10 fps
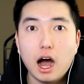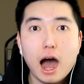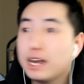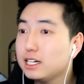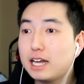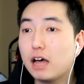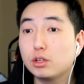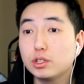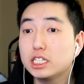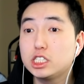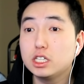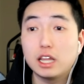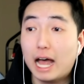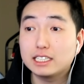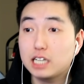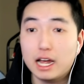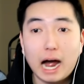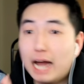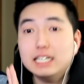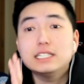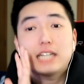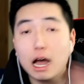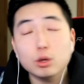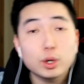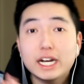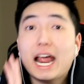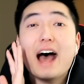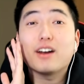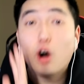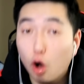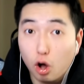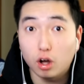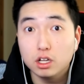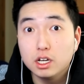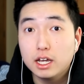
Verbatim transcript: I didn't download this last night. I didn't download it at all.